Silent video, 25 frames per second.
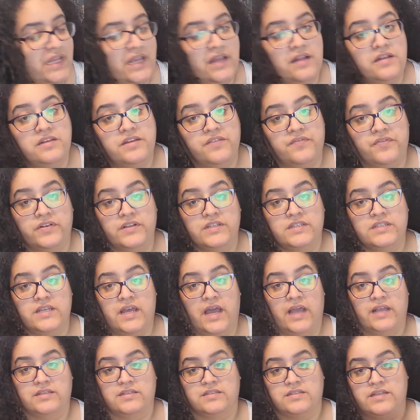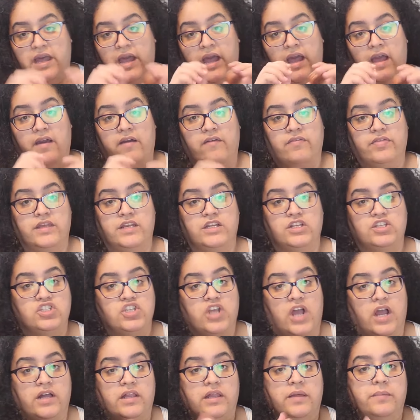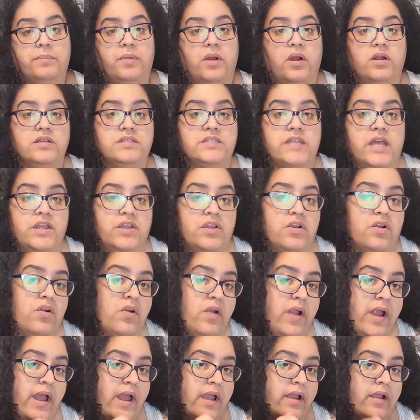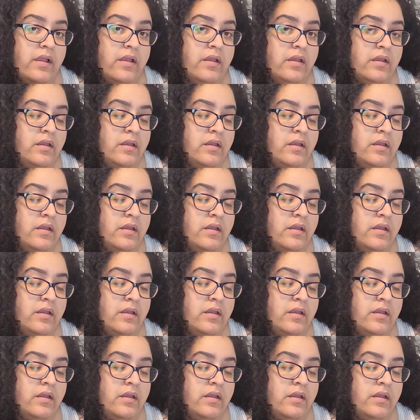and different sizes. I have the chocolate bars that you crack